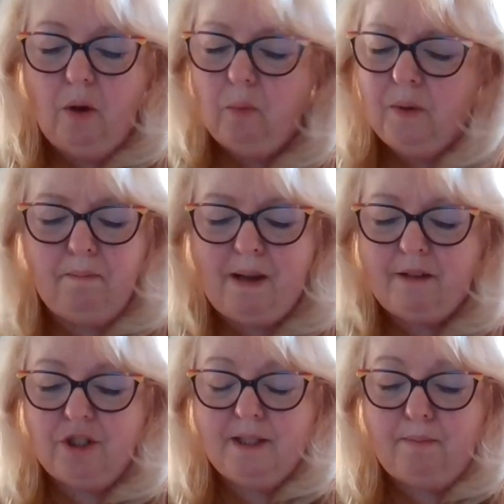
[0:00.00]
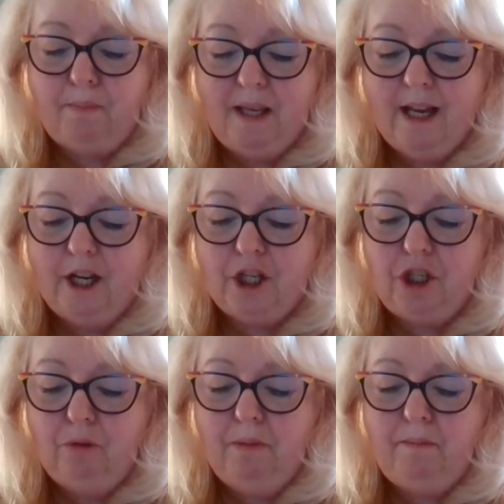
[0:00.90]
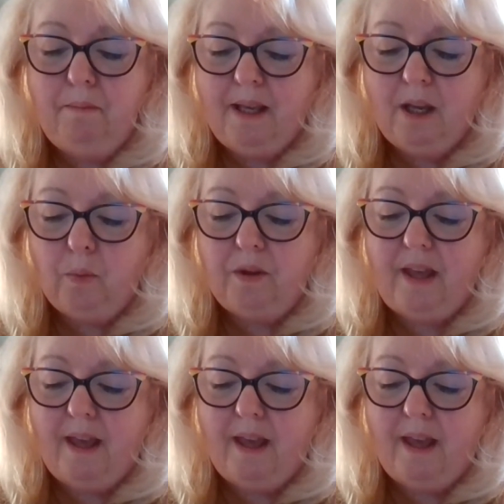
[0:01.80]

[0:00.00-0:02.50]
What about just being a human being with